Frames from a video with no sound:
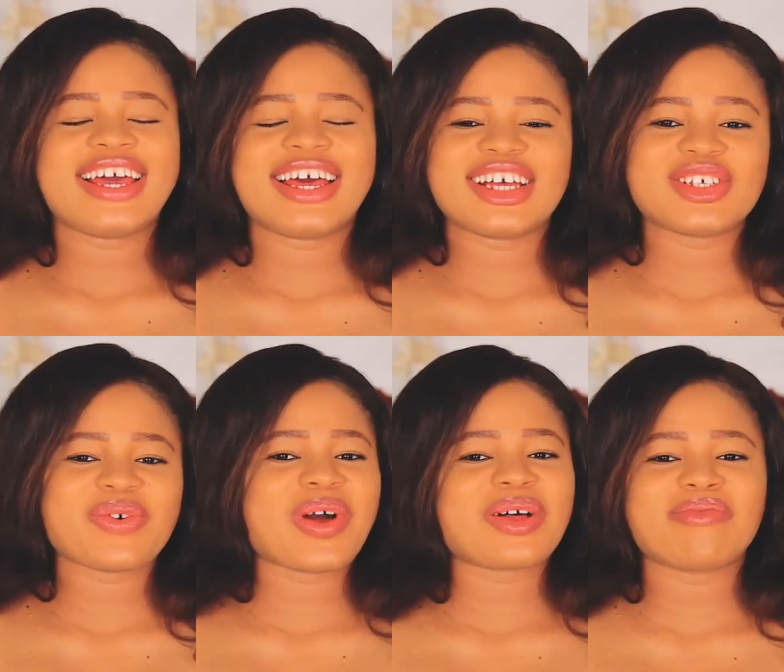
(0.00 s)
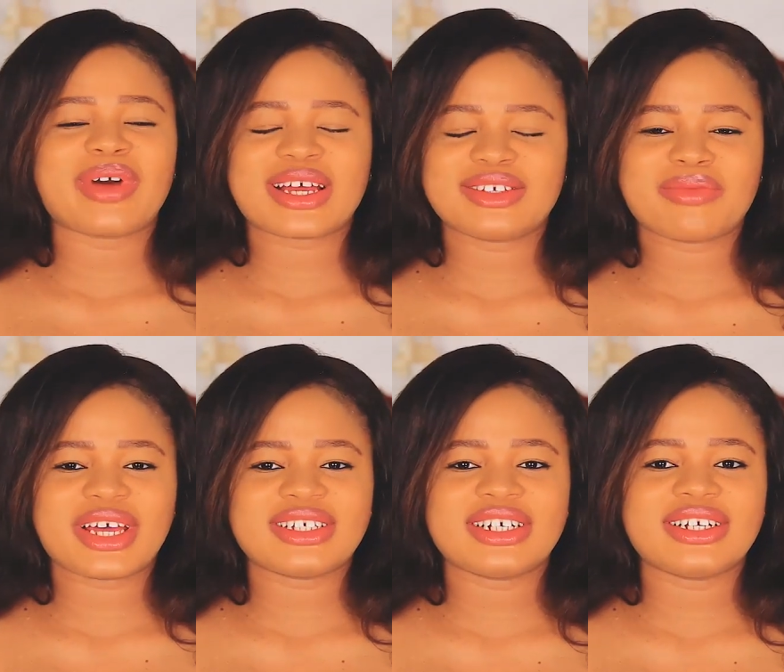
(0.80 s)
guys, welcome back to
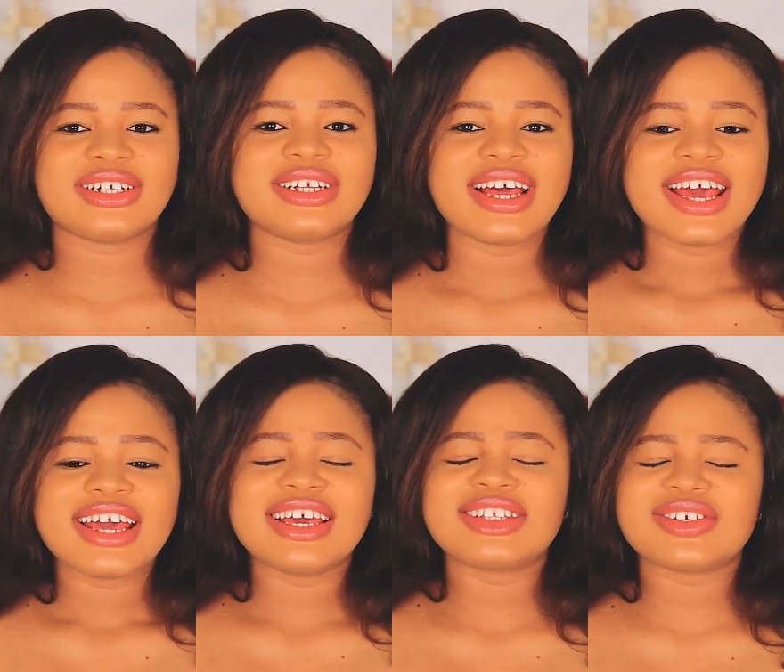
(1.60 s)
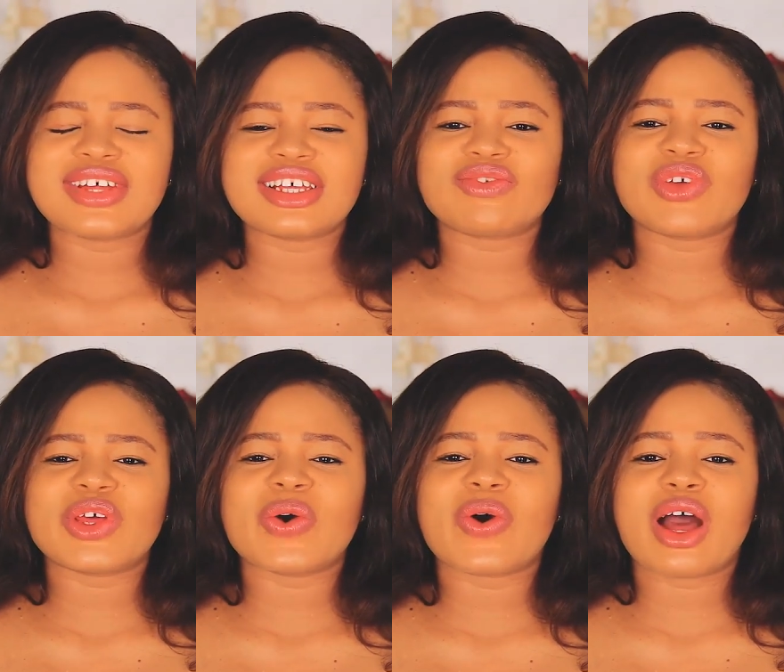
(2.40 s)
my channel. In today's
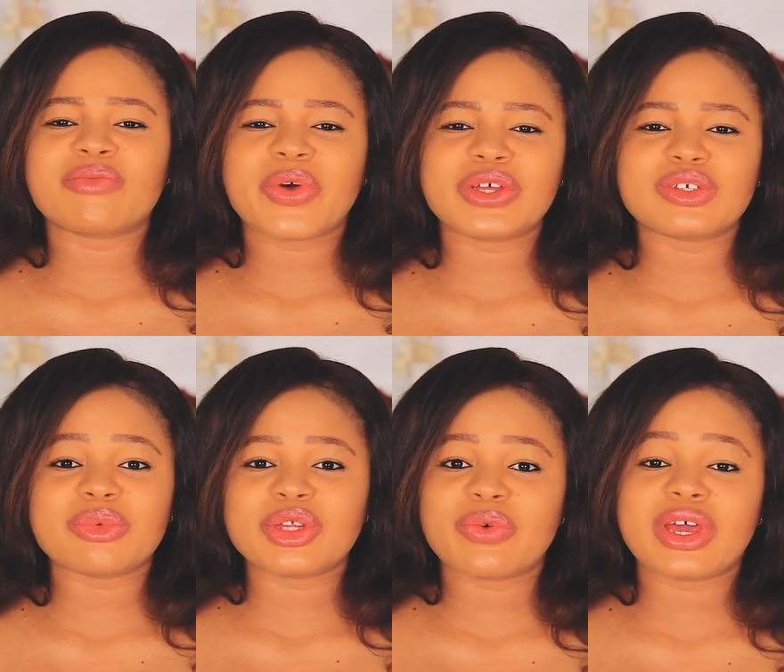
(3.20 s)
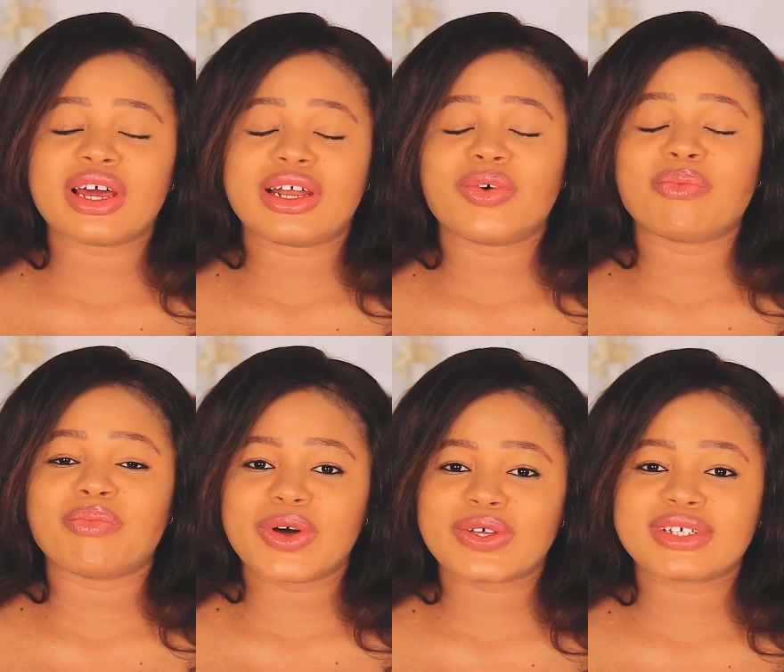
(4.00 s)
video, I'm going to be doing an
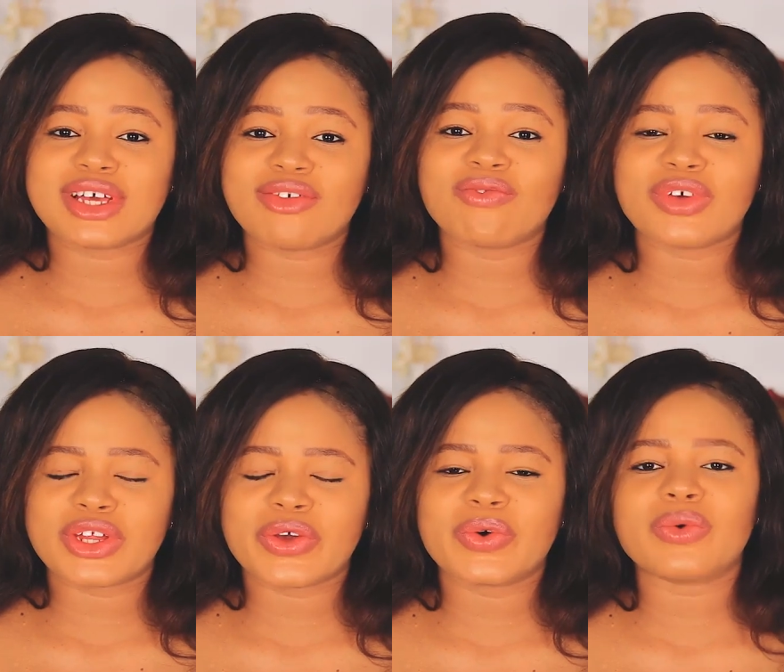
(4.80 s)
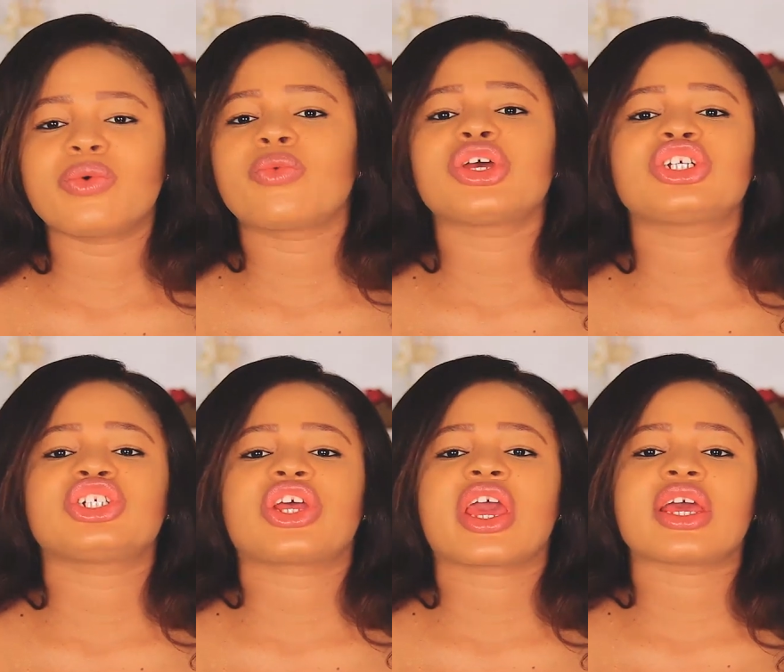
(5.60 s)
unboxing video,
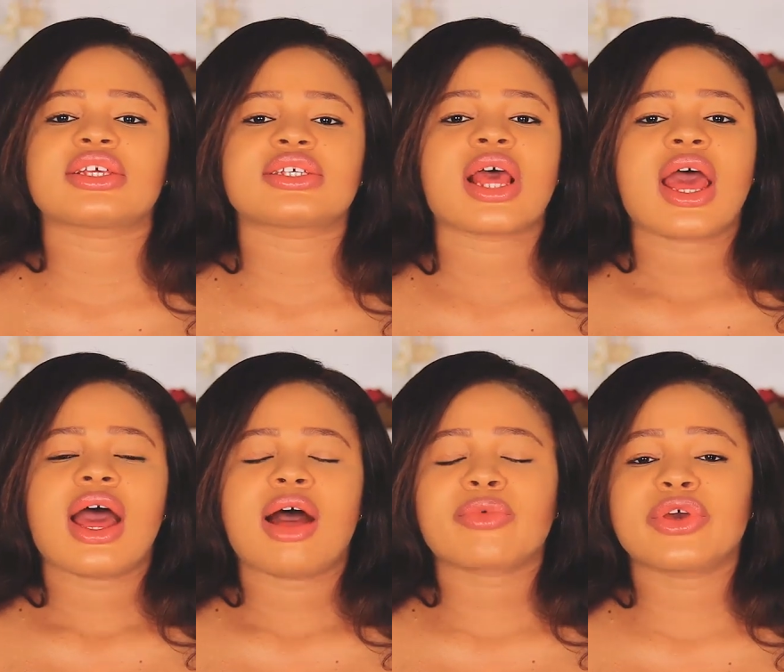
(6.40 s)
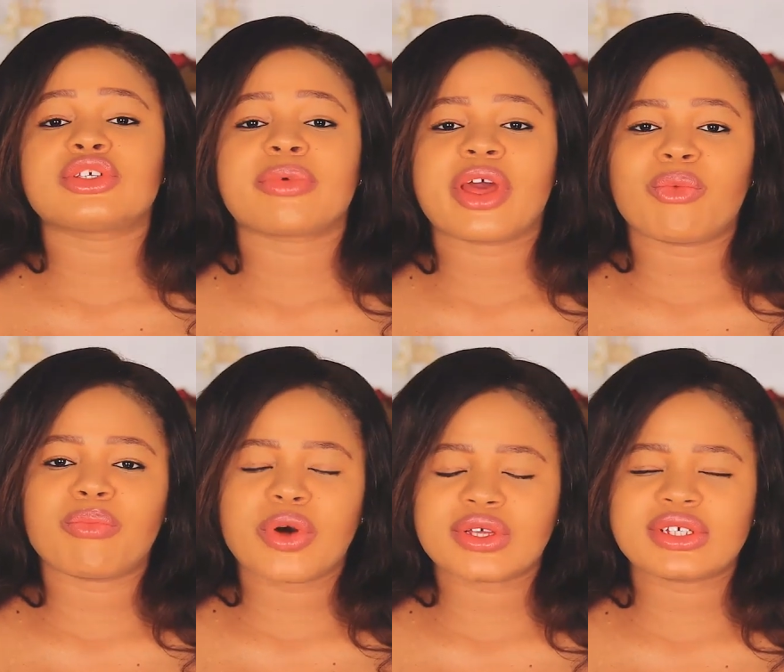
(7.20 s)
which is I'm going to be
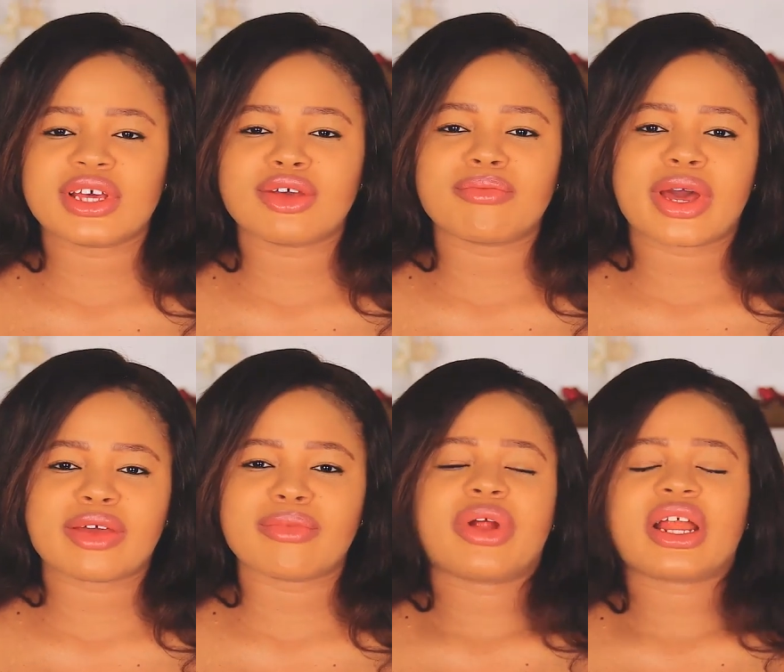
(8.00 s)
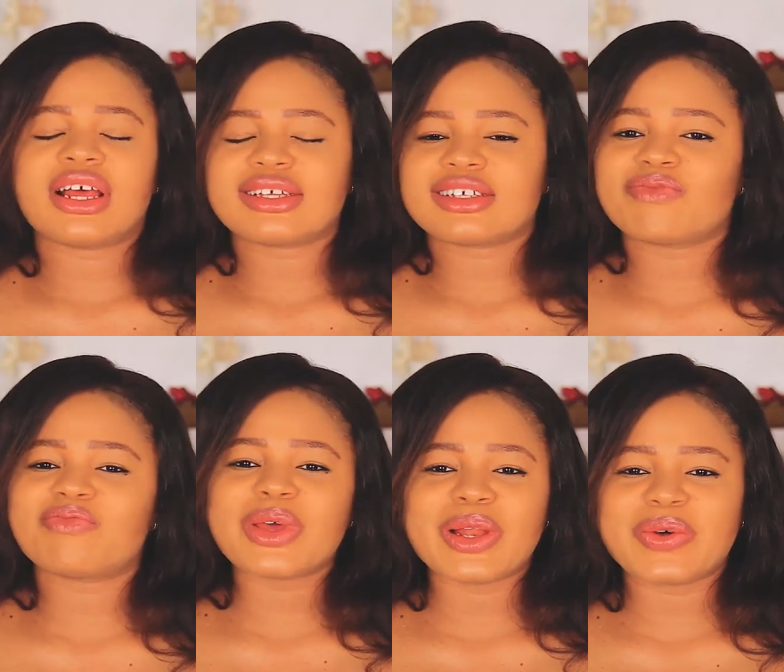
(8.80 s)
unboxing my pregnancy
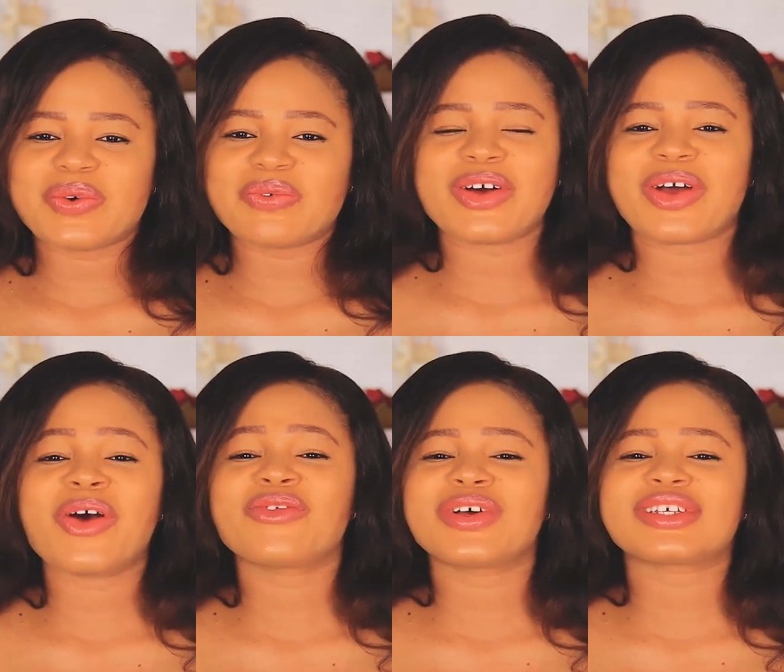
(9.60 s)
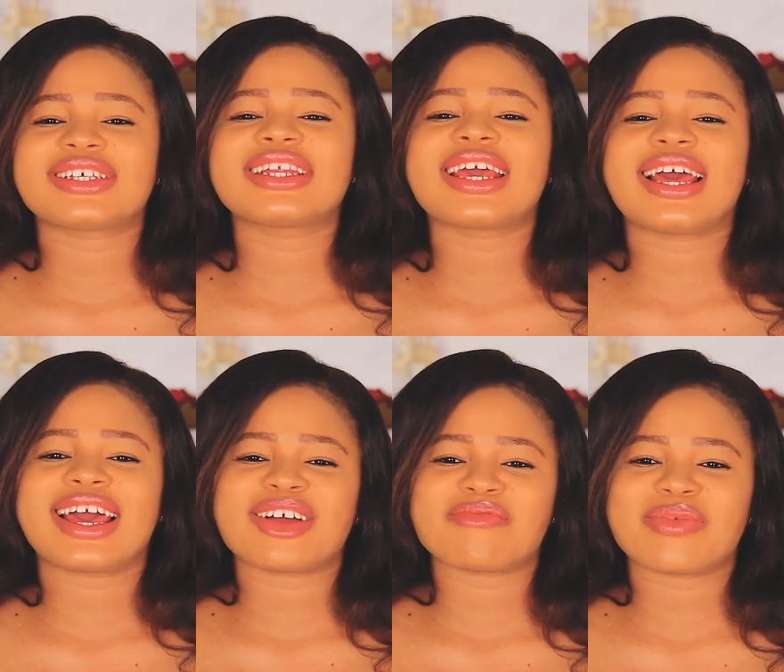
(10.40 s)
pillow. Obviously,
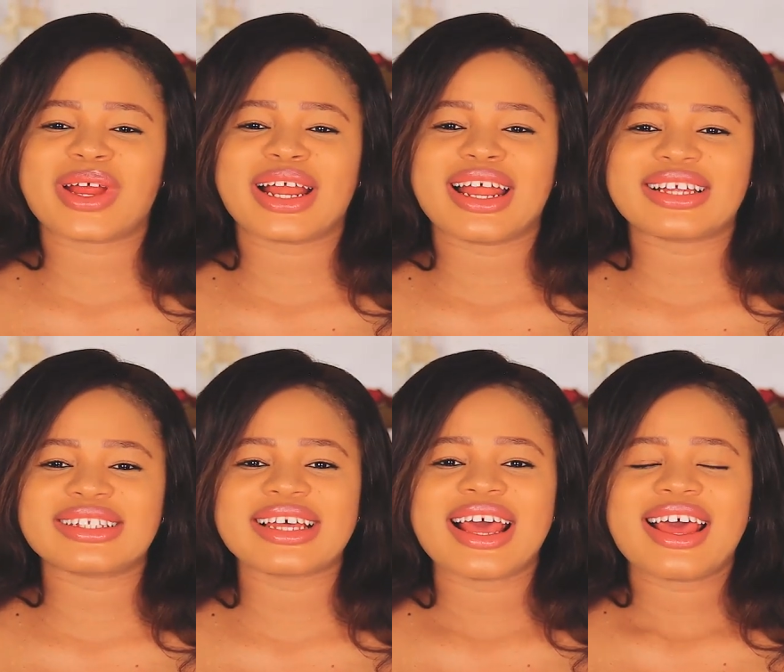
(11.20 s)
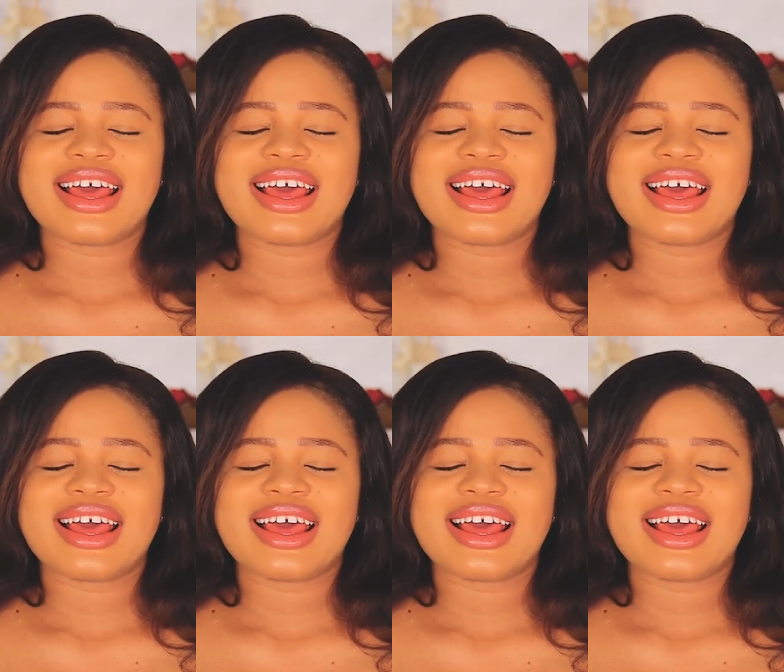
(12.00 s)
I am pregnant.